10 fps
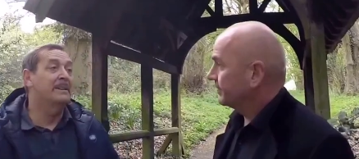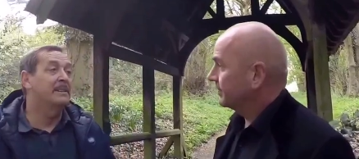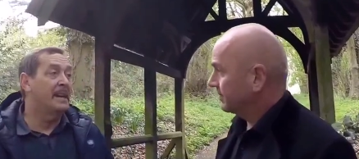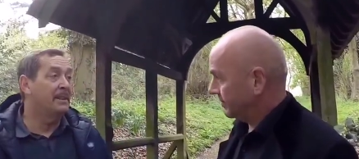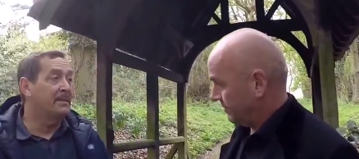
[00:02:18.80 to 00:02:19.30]
Speaker 1: in the
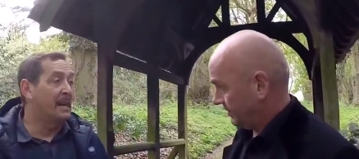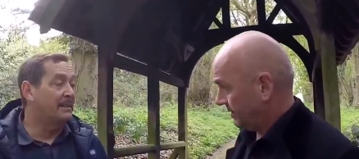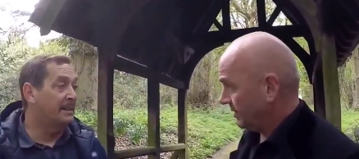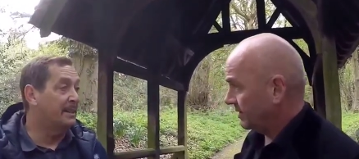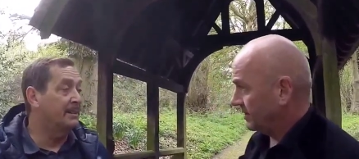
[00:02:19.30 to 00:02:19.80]
days in
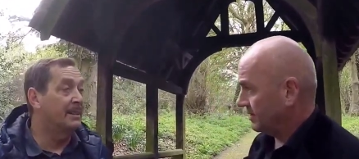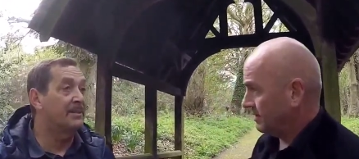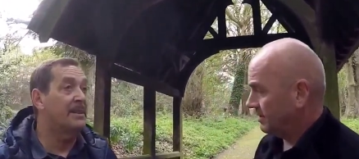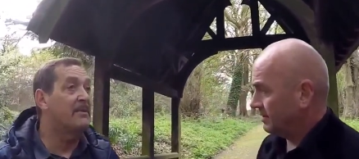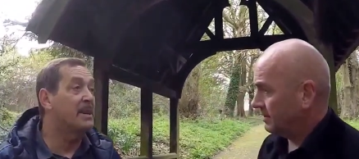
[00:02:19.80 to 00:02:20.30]

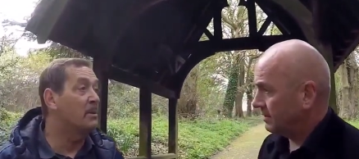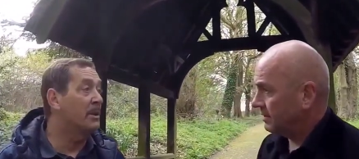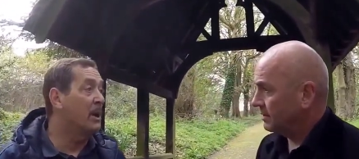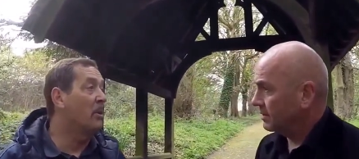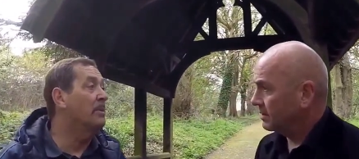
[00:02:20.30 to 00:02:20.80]
1870, when
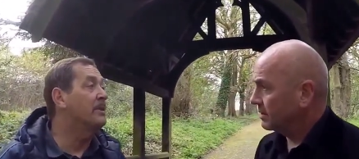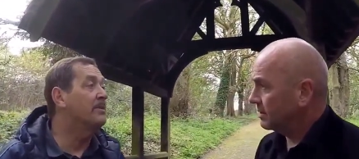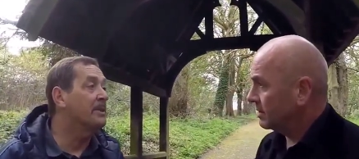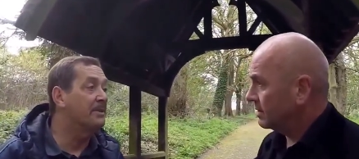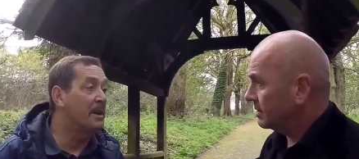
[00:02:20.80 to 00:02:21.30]
they opened the
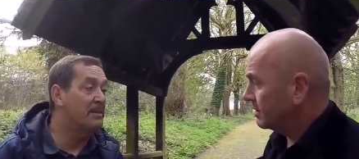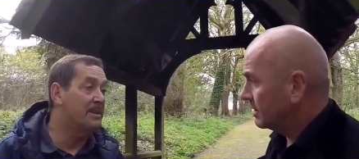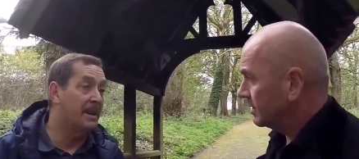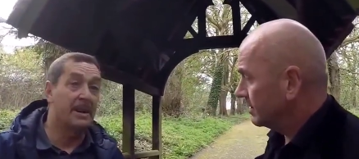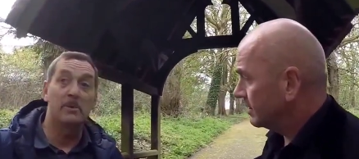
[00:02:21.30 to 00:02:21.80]
first
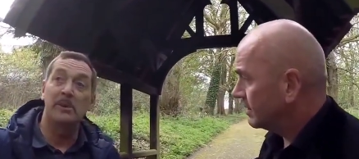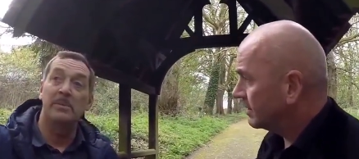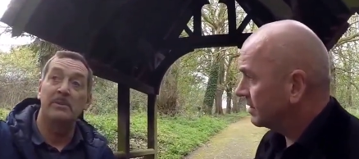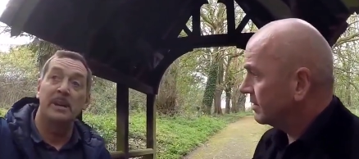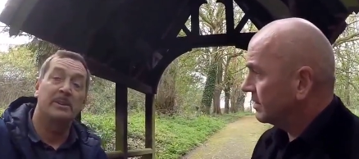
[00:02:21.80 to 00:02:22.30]
cemetery, it would have
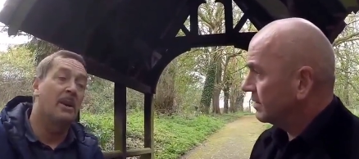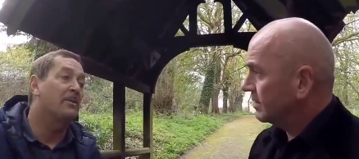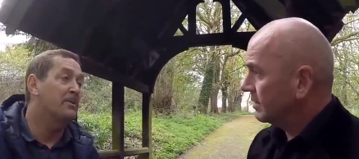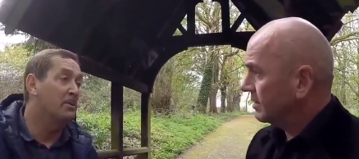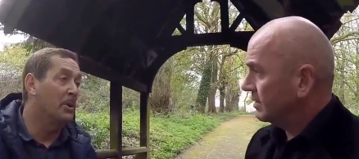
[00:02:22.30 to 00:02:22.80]
been right across
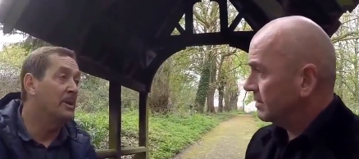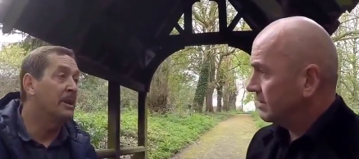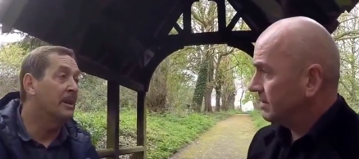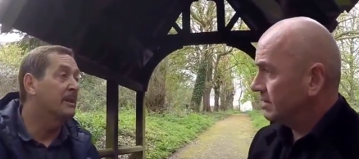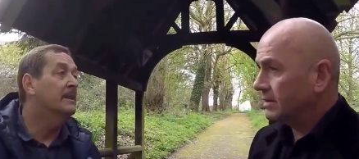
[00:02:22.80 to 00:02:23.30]
the road
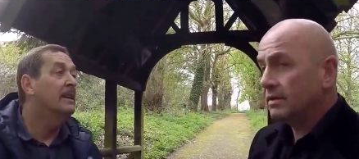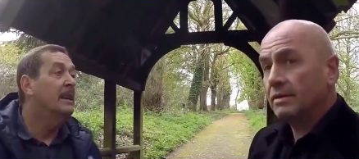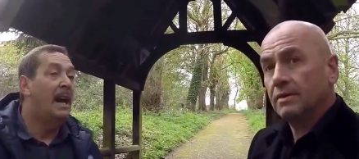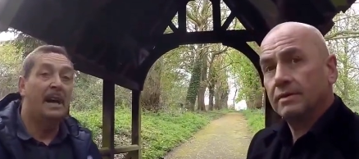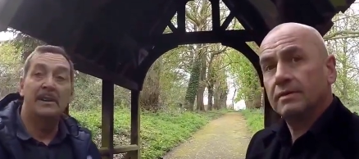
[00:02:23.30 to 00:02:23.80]
here
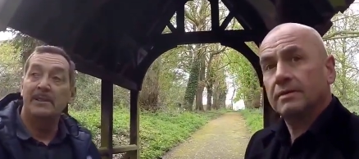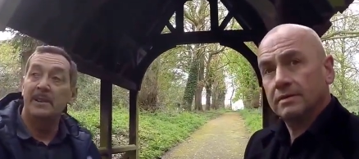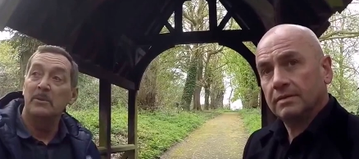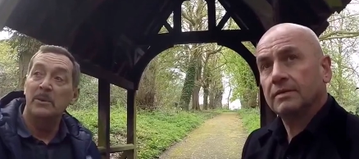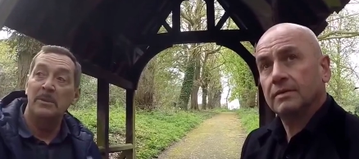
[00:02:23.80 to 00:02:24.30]
and it
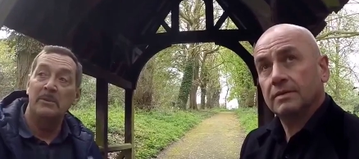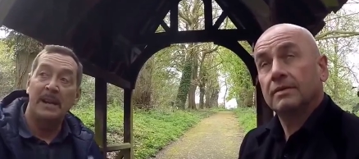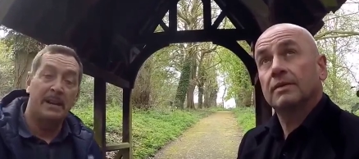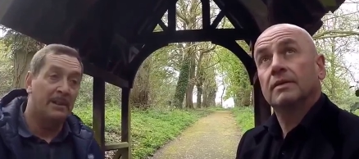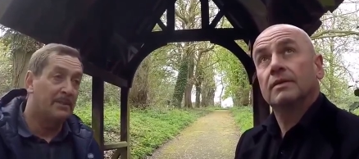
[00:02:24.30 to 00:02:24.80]
would have been right
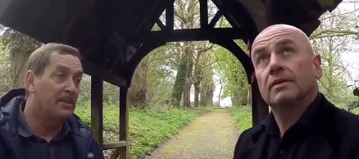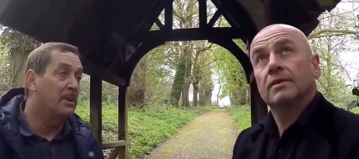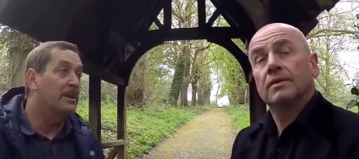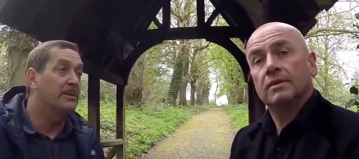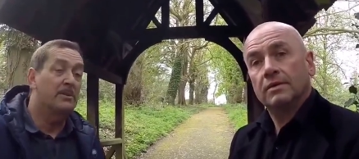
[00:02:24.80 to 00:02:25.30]
next to what
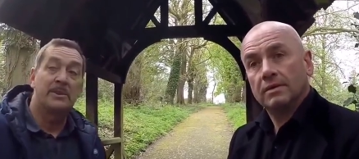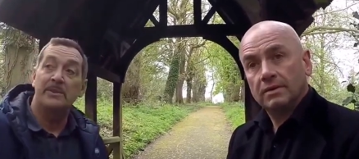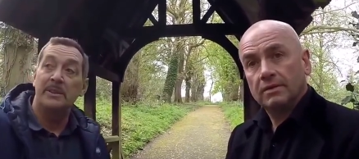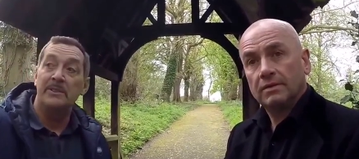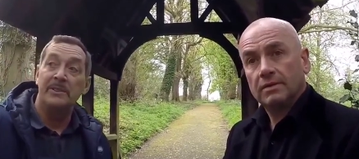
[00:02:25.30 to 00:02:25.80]
is what you
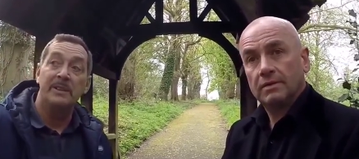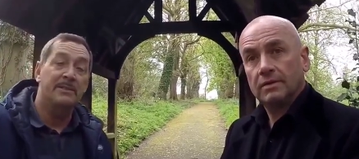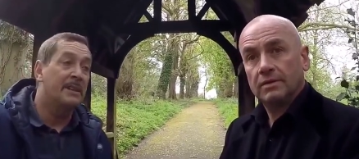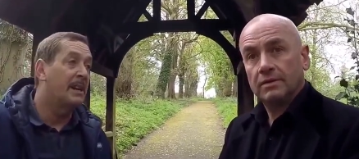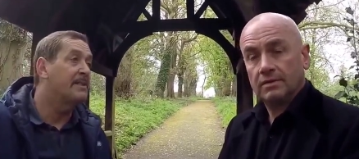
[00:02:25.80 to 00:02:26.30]
can see is the
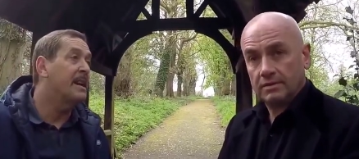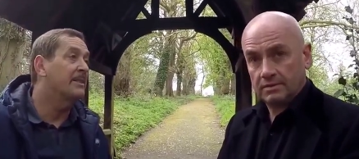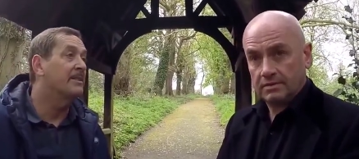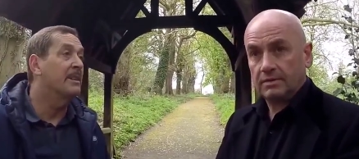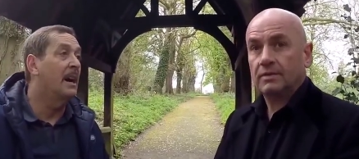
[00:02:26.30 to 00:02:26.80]

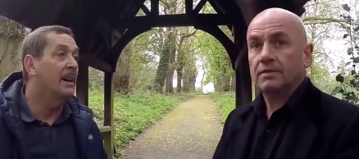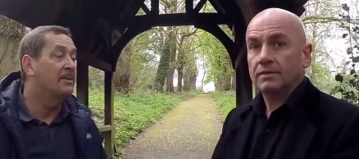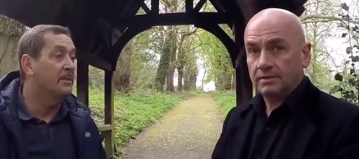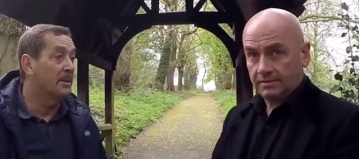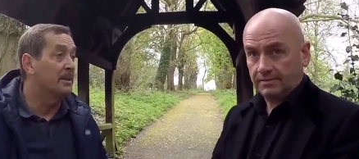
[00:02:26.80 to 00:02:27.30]
caretaker's lodge
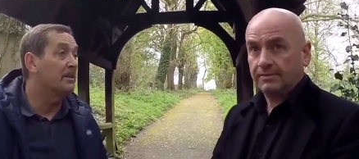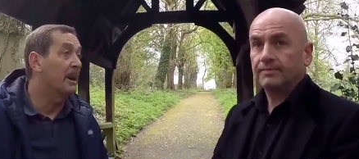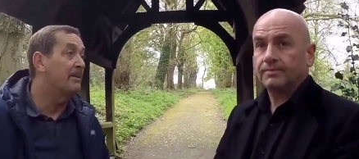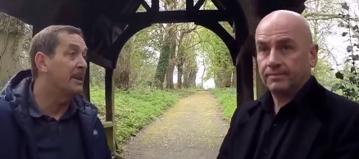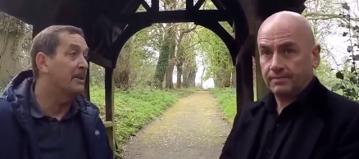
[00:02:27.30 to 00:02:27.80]
or the
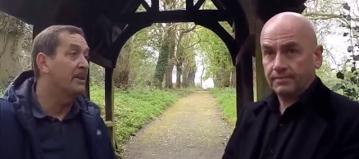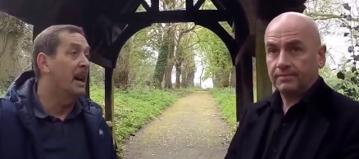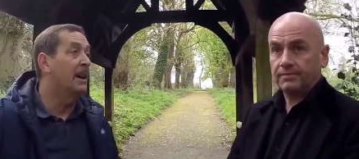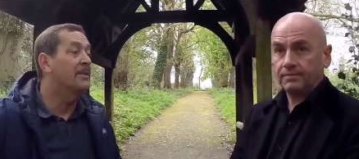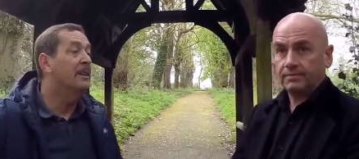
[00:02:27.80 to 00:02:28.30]
gravedigger's
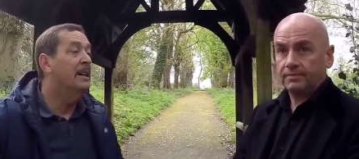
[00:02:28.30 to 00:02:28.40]
lodge.